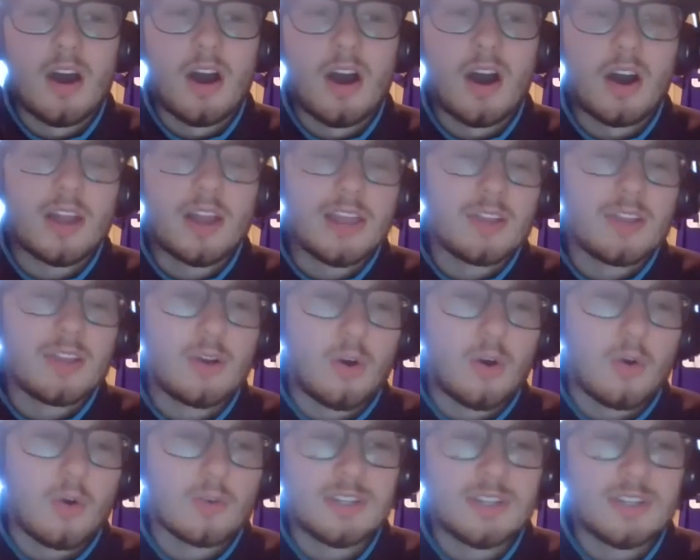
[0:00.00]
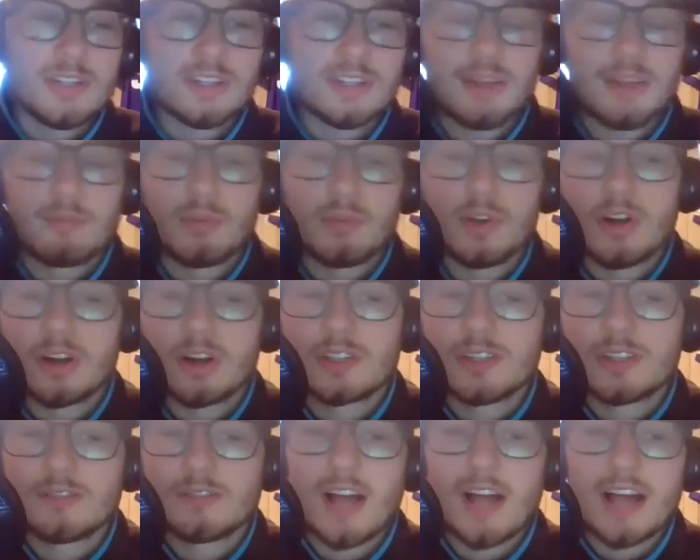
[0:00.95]
Keelan Cole was decently
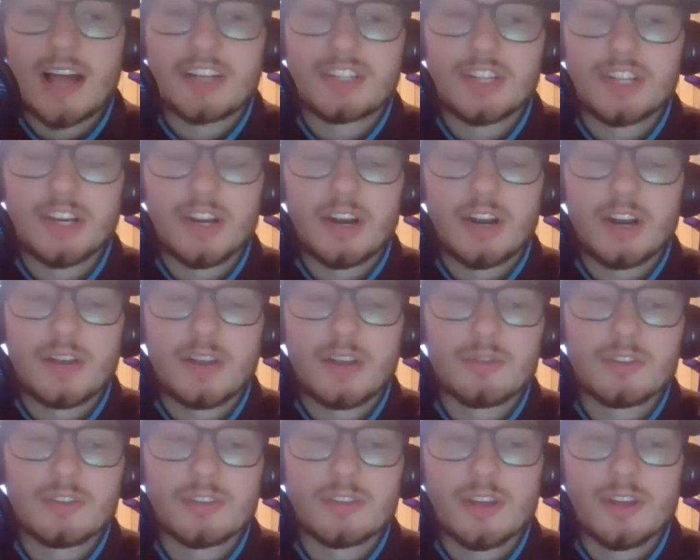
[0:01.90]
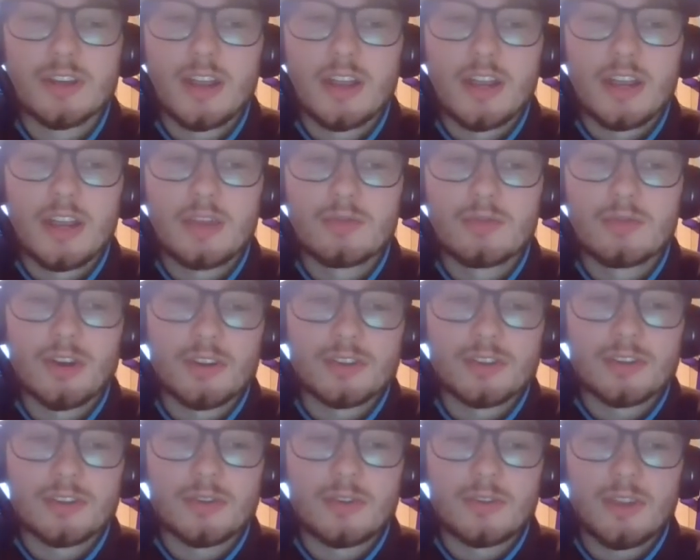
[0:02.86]
productive last year. He was
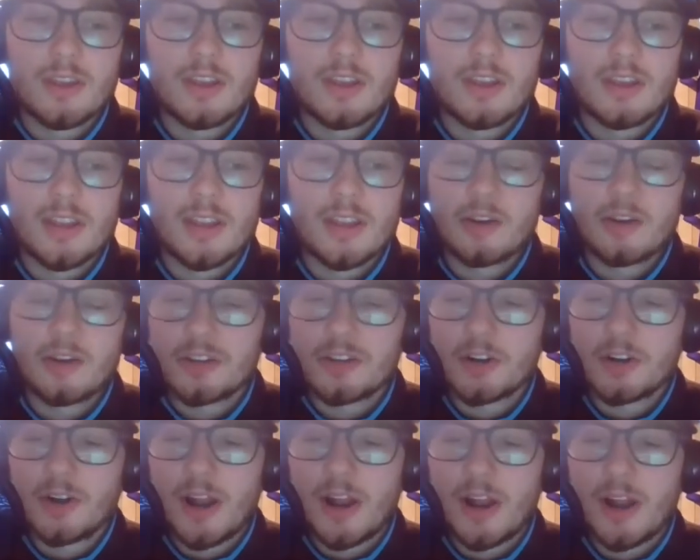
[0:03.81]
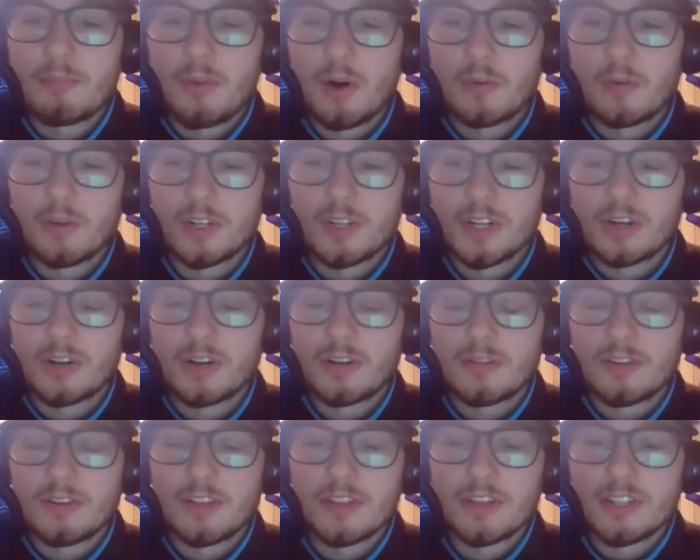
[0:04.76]
also the kick returner and punt
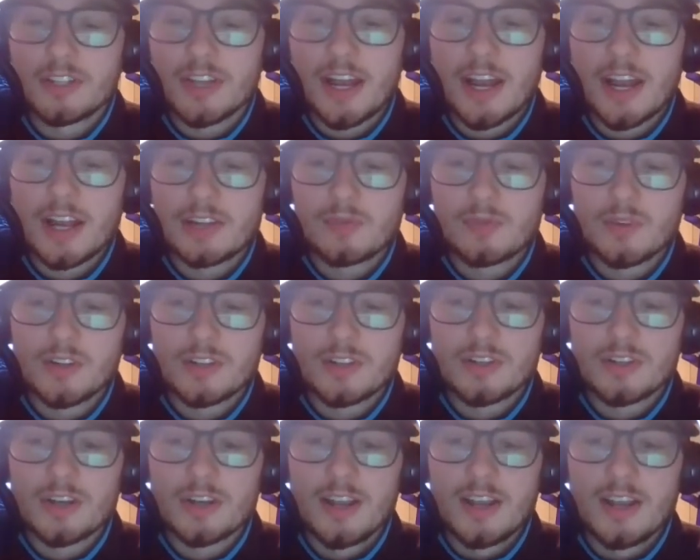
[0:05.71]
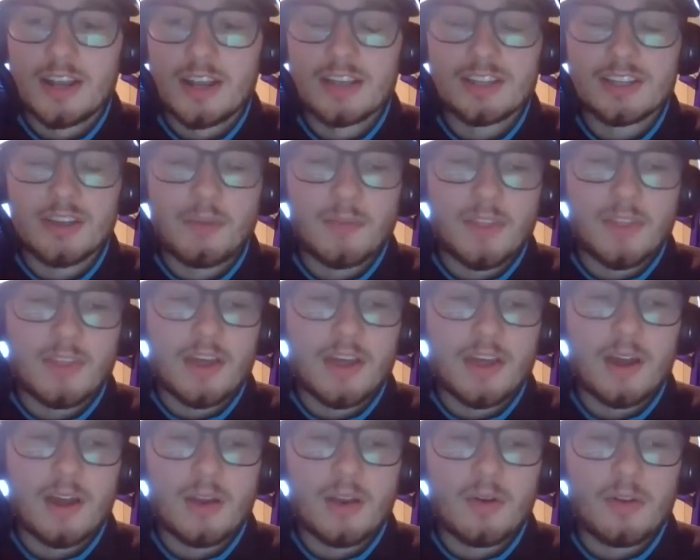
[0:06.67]
returner for the Jags, which is something
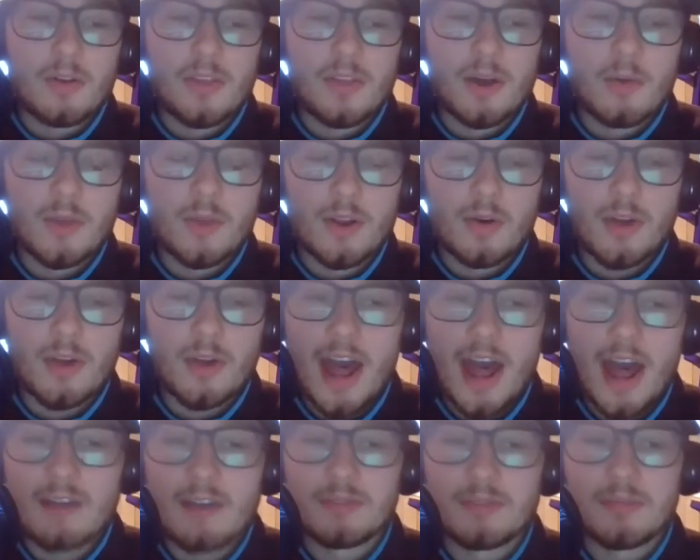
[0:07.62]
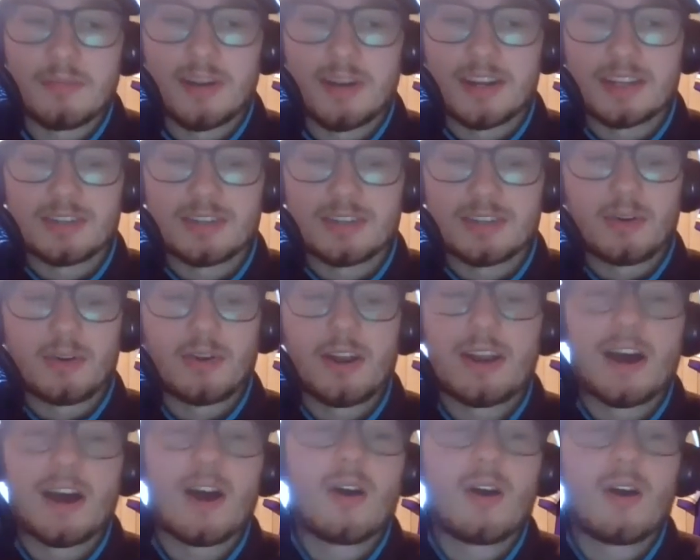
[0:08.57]
that we don't have in Minnesota
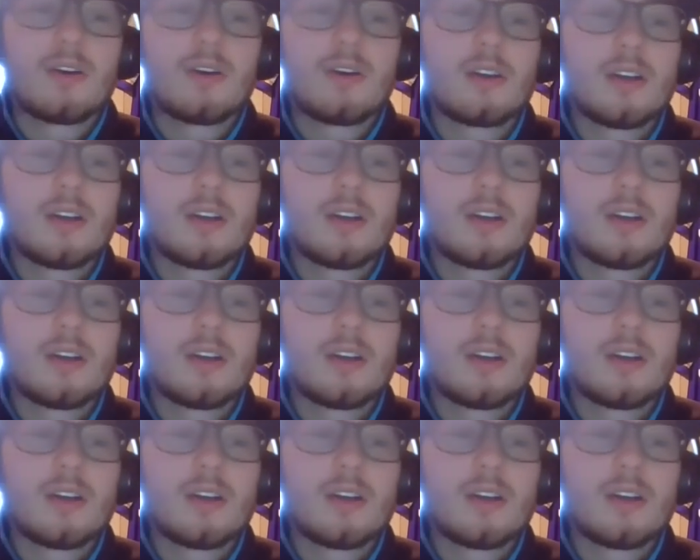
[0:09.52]
right now.